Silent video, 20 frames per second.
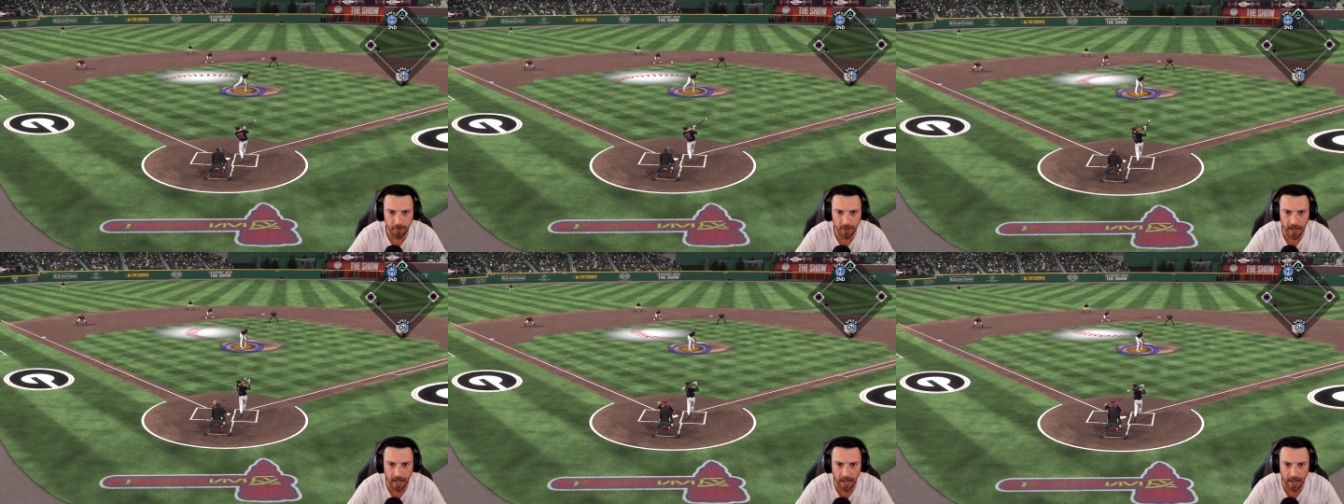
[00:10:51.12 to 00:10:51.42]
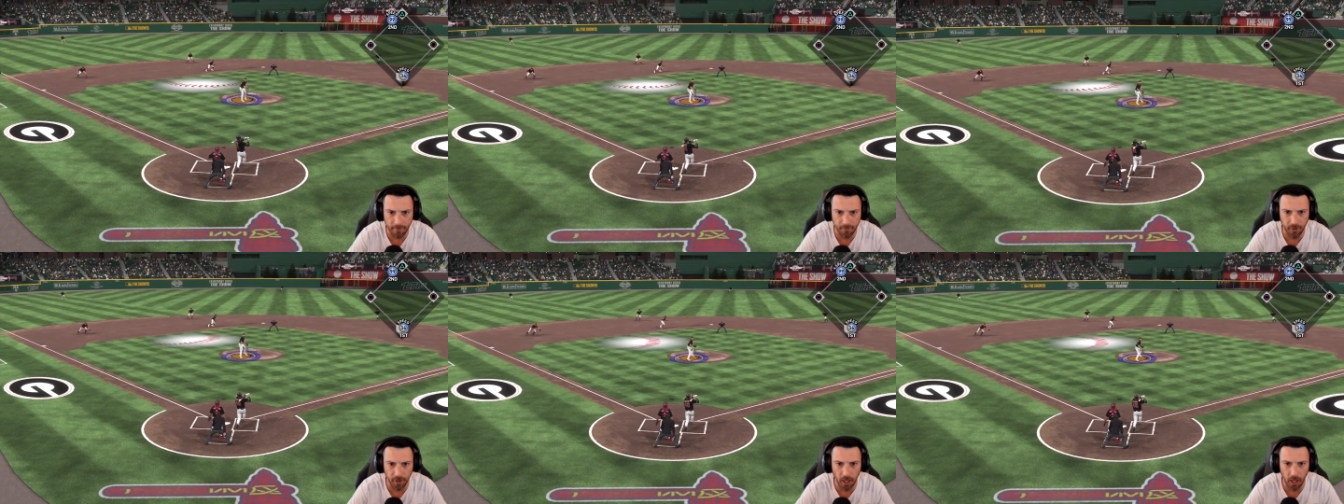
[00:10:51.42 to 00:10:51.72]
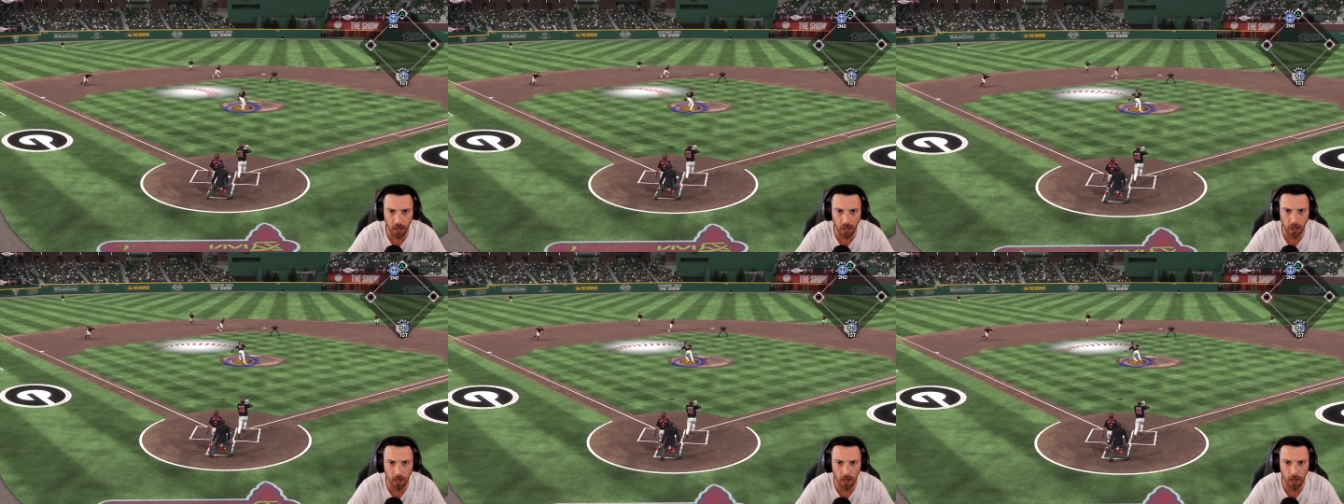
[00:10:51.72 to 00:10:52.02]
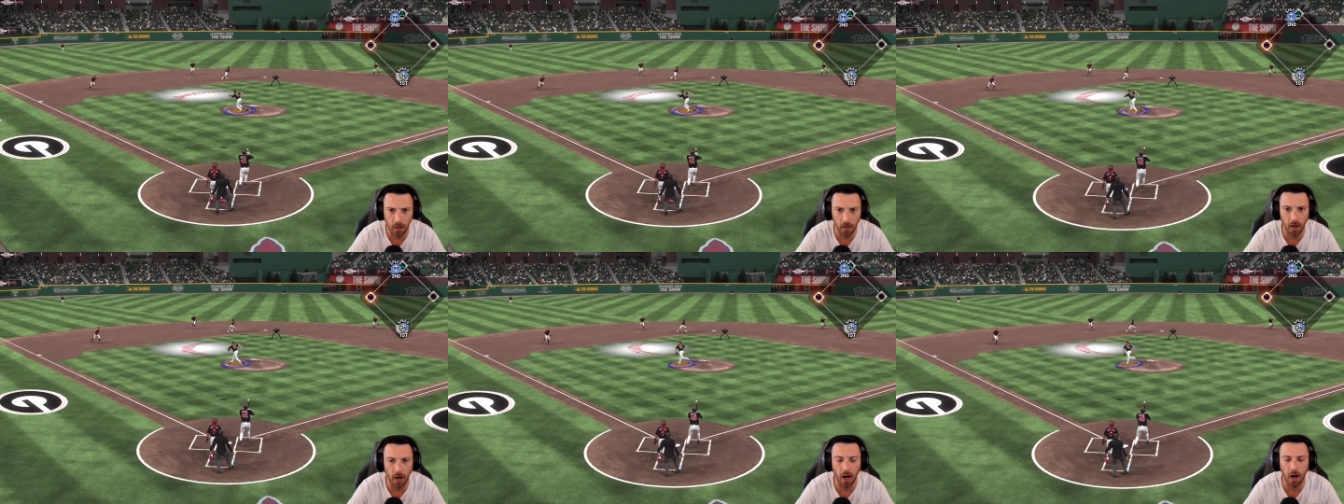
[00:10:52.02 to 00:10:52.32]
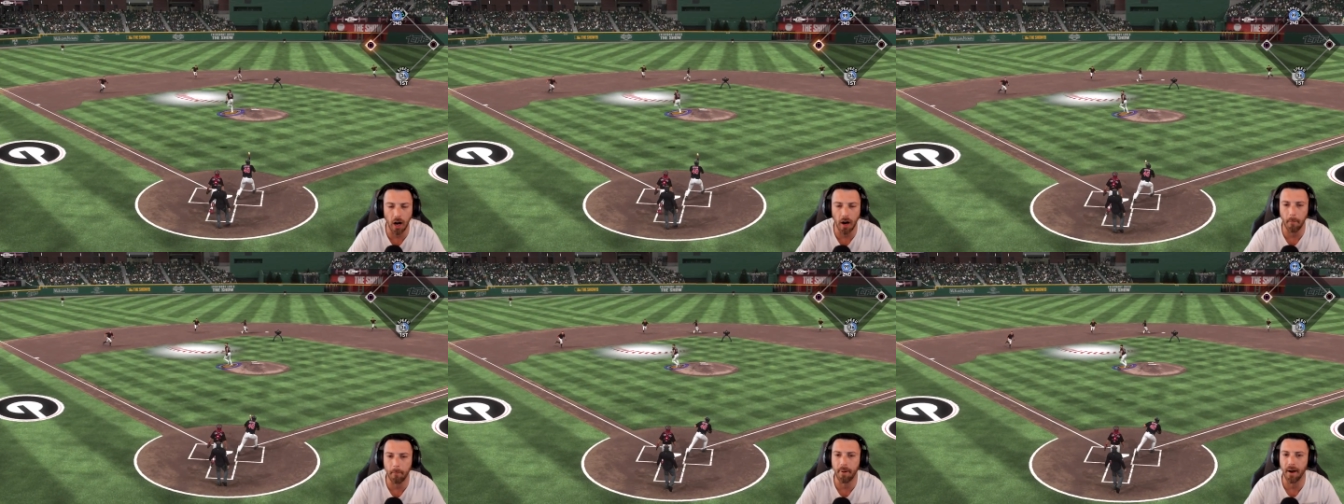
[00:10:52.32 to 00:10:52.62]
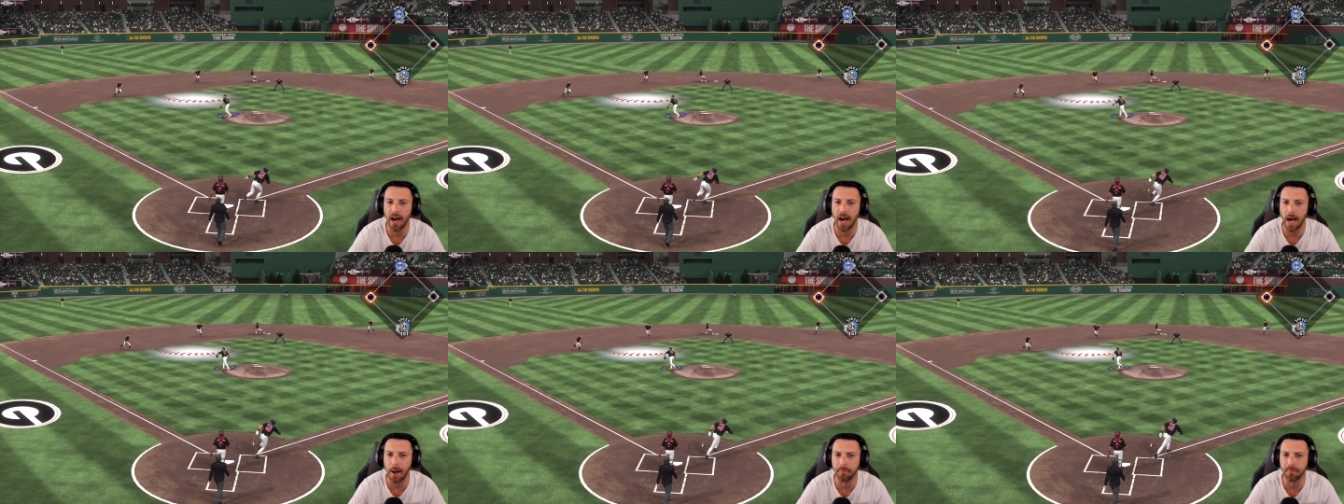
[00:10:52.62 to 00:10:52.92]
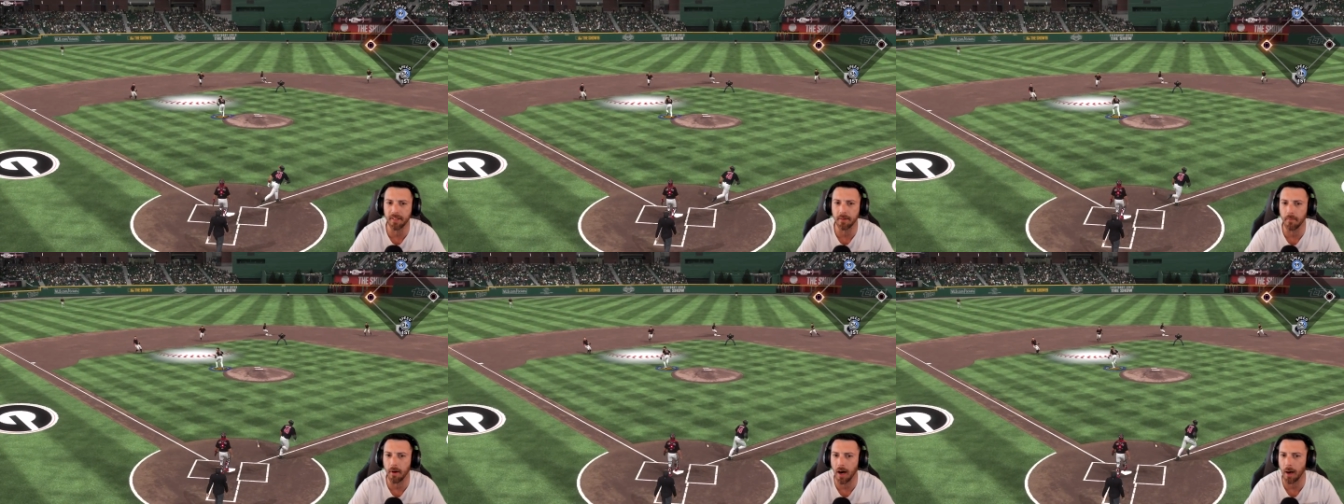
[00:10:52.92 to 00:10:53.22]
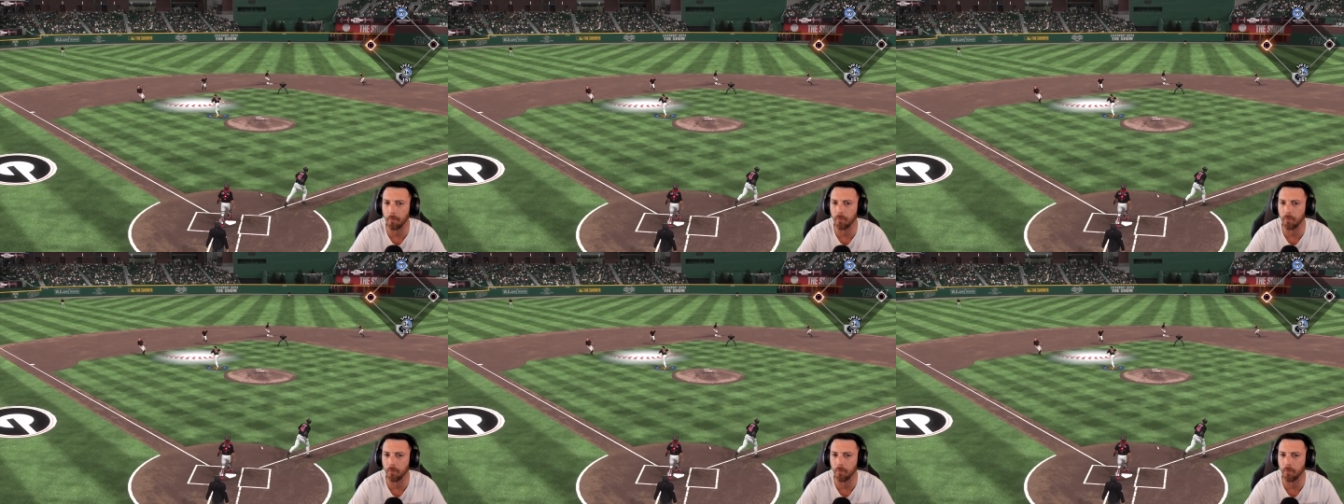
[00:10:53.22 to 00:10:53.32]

Hafner. All right. Popped him up